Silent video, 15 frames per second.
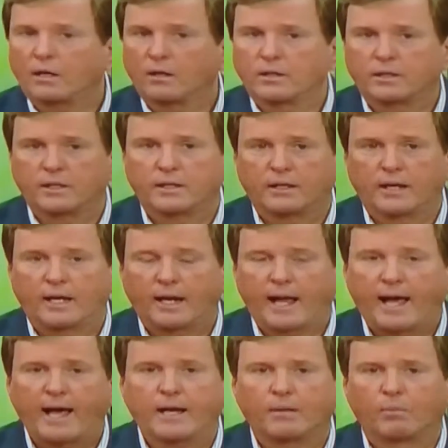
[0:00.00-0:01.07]
God looked at
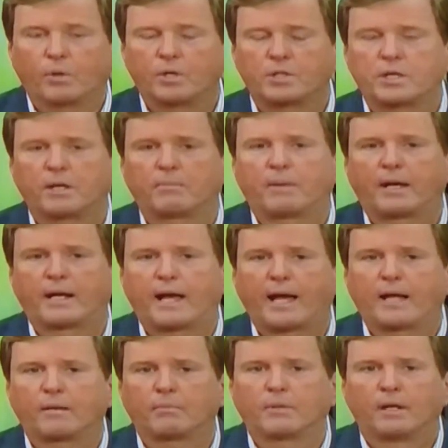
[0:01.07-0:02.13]
Adam once he had made
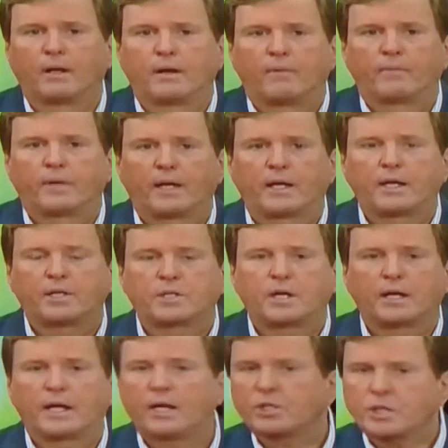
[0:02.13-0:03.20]
Adam, and he
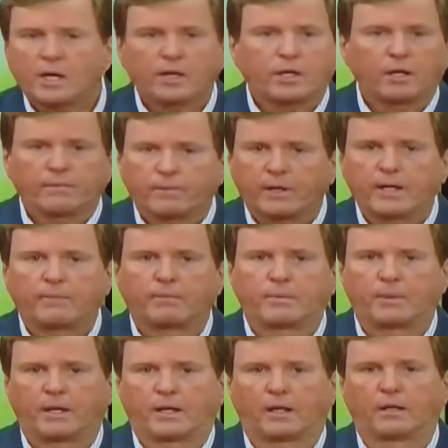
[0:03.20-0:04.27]
said, it's not good for him
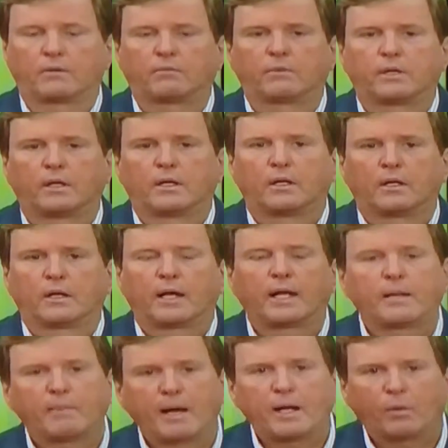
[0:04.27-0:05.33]
to be alone.
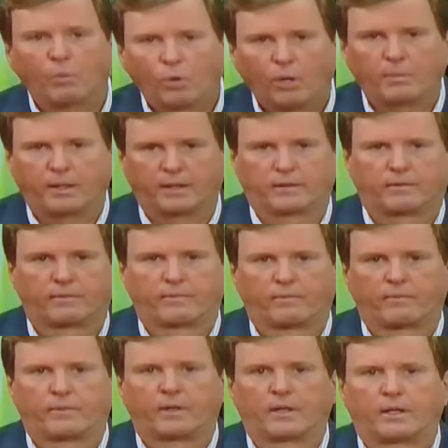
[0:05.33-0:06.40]
And he made a woman.
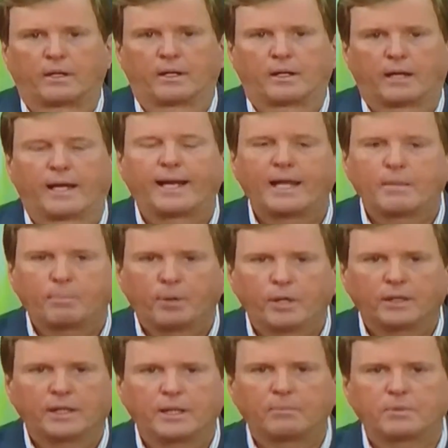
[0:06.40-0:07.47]
And he
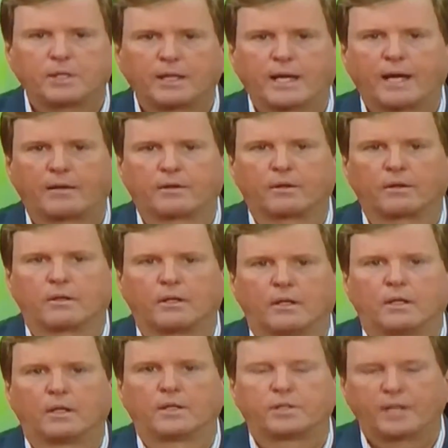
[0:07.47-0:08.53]
put them together
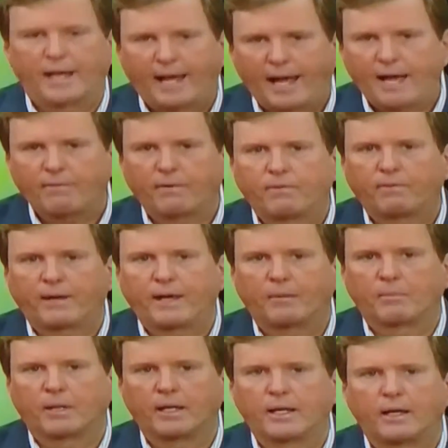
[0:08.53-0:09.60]
to have a
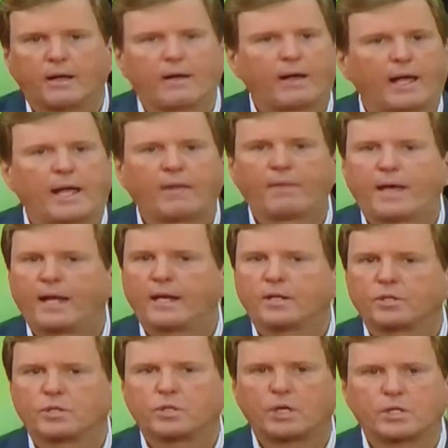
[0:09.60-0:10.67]
family, and that
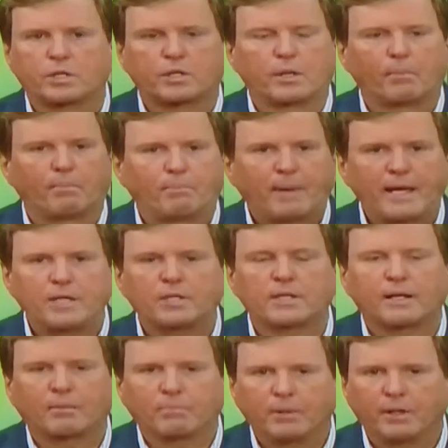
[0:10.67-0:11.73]
is just the
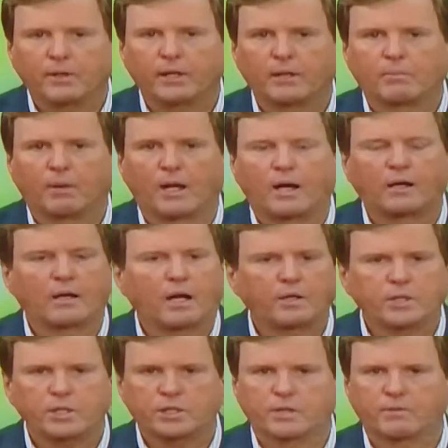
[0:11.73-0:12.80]
basic building block,
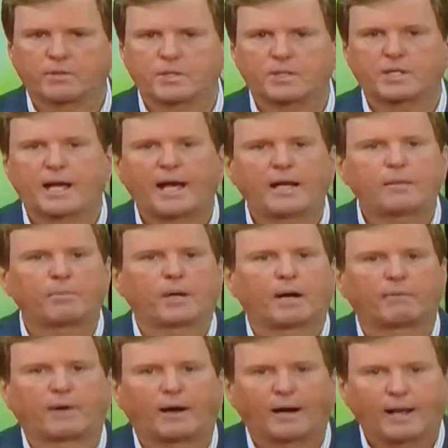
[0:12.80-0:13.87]
not just of society,
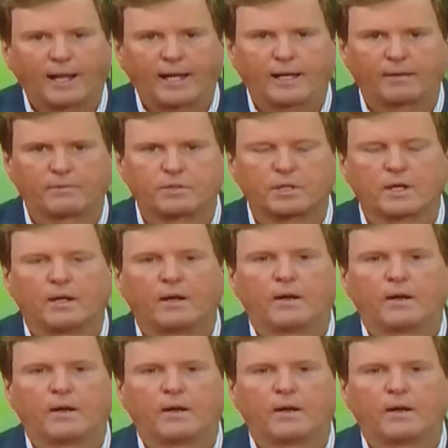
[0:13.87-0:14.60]
but of our lives.